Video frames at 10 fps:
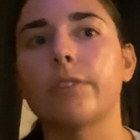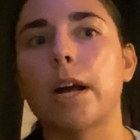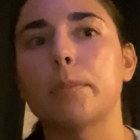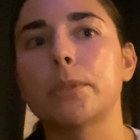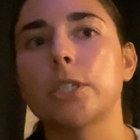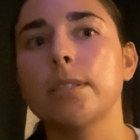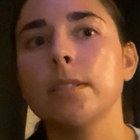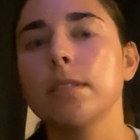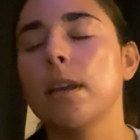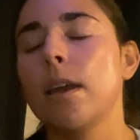
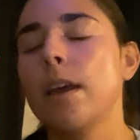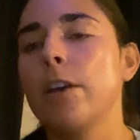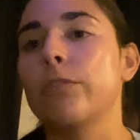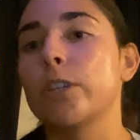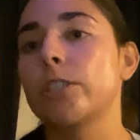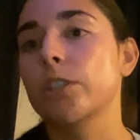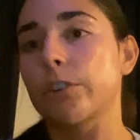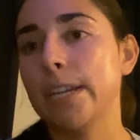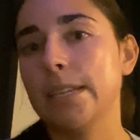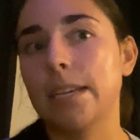options for
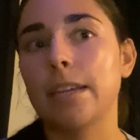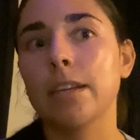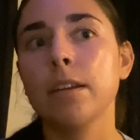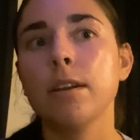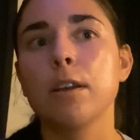screening